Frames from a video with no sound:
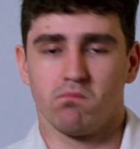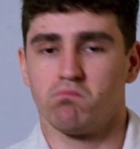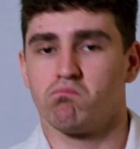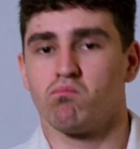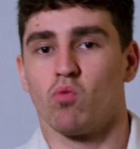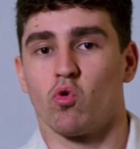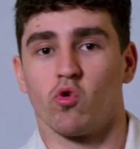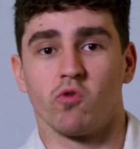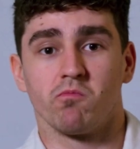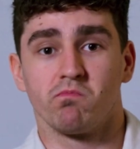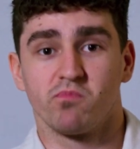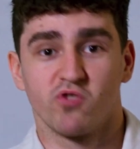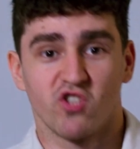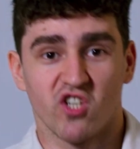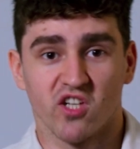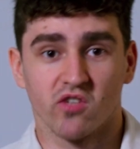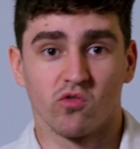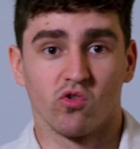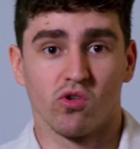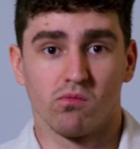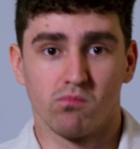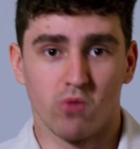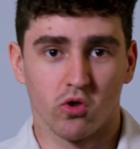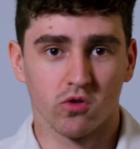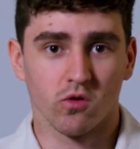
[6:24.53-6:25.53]
more
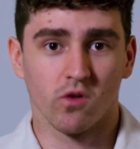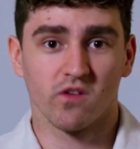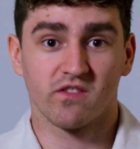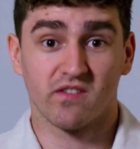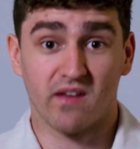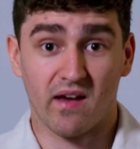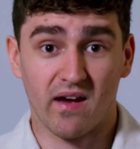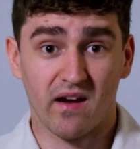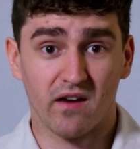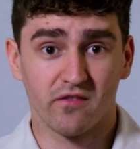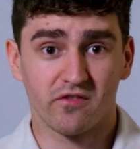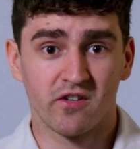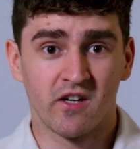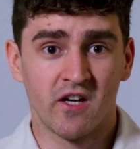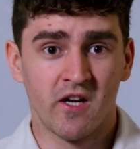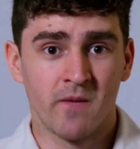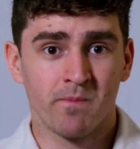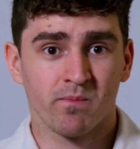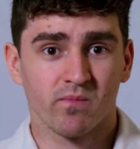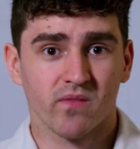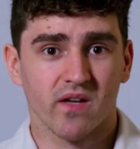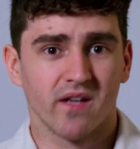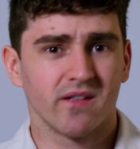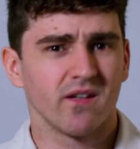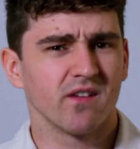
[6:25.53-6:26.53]
general models have
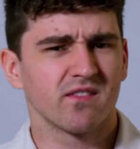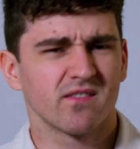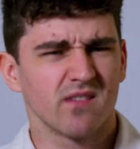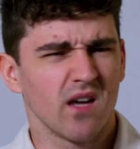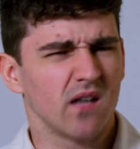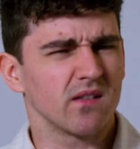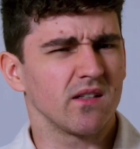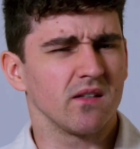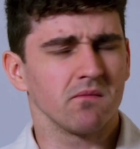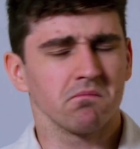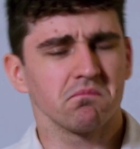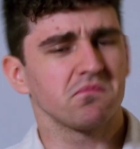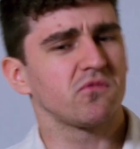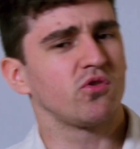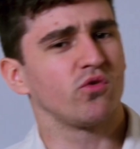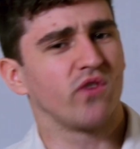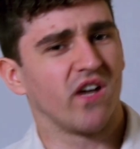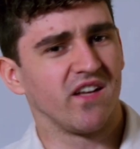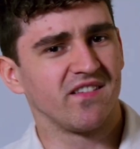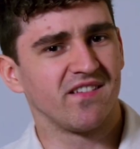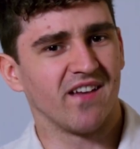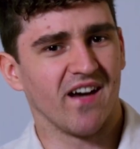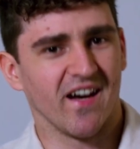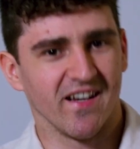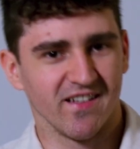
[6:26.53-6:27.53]
and are starting to
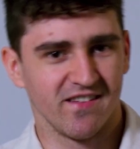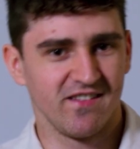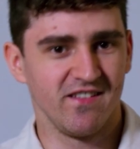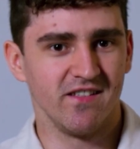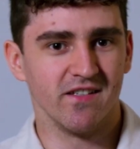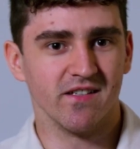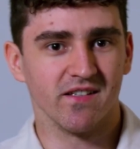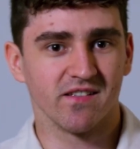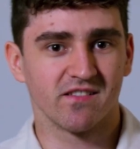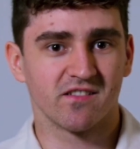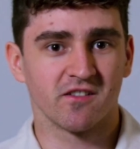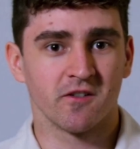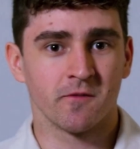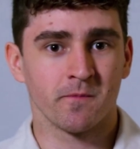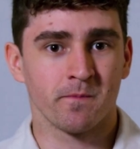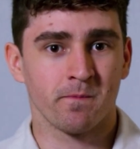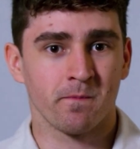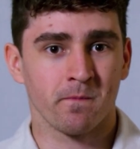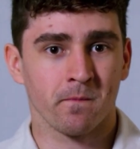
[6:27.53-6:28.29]
get ideas.